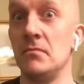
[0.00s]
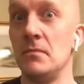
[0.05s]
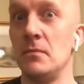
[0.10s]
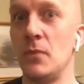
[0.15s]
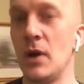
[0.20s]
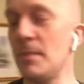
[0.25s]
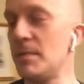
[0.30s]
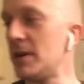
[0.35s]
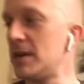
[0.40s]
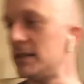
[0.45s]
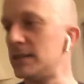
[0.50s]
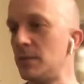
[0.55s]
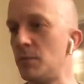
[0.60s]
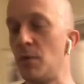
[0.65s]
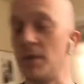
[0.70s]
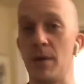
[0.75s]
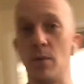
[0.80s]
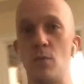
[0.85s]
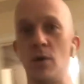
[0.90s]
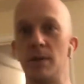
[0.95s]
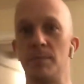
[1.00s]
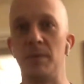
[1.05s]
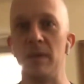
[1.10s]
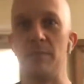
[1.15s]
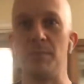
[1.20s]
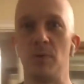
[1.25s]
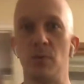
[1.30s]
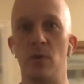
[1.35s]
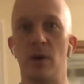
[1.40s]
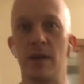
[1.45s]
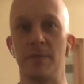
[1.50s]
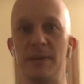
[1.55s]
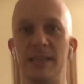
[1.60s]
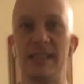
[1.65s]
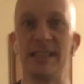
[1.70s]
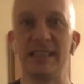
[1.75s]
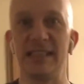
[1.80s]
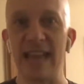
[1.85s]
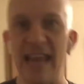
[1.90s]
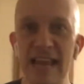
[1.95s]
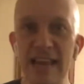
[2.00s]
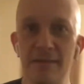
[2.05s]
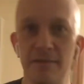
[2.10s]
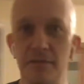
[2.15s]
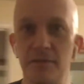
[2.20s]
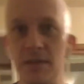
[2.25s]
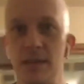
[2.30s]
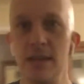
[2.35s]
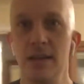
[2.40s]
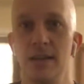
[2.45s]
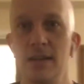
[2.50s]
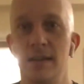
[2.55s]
Why? Because people want to be saved.